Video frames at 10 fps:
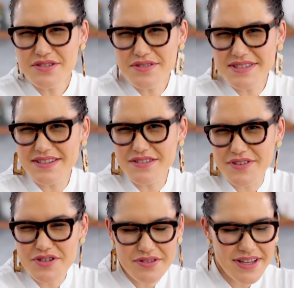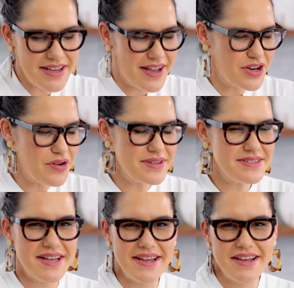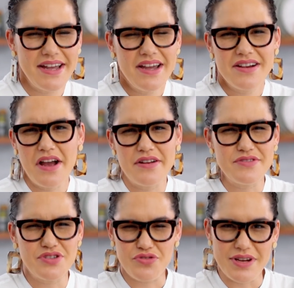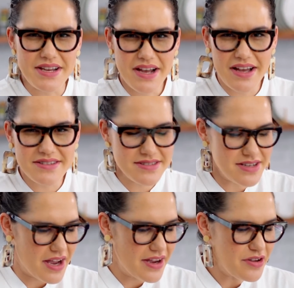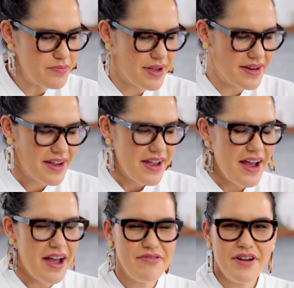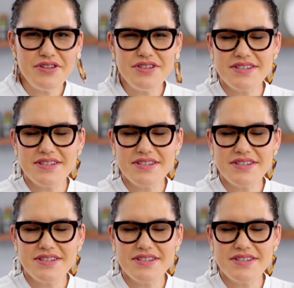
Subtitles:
to do this individually. I know it's like kind of street cart style, but I find you